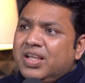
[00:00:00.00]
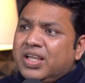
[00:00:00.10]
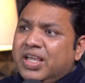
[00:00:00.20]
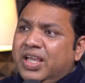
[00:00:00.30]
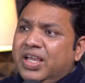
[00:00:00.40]

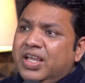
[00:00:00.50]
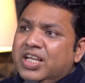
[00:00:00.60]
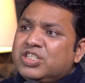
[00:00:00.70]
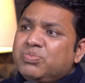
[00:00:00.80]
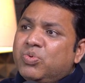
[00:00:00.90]
He
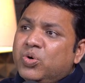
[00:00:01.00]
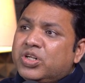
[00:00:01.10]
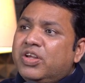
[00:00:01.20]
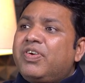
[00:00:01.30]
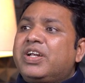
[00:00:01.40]
is
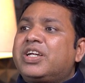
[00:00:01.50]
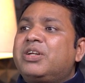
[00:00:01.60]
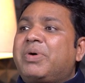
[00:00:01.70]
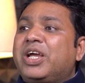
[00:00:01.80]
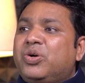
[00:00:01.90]

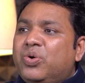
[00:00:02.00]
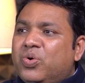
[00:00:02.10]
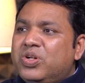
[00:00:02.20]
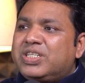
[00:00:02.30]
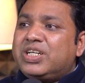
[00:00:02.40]
motivated by
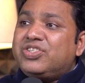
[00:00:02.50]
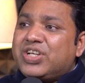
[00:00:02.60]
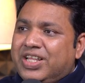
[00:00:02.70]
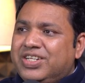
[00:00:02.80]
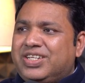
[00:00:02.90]
goals and
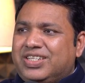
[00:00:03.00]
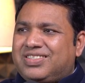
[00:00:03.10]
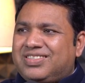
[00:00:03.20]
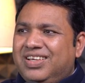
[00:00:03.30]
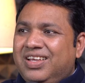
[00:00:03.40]

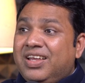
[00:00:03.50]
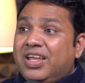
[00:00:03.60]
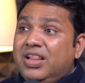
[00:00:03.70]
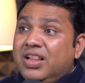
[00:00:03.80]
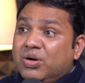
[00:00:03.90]
challenges.
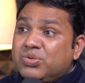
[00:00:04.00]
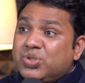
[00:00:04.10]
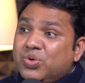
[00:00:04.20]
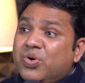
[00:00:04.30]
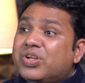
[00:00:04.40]
He loves
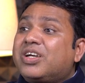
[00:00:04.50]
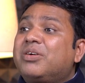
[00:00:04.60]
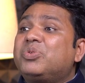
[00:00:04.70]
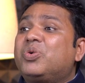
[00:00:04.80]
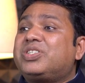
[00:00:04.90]
to
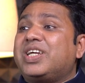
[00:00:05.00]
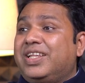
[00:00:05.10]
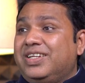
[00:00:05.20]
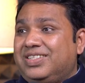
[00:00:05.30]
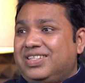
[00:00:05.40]
overcome those
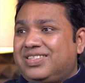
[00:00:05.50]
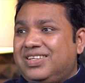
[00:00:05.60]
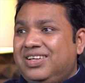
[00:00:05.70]
challenges.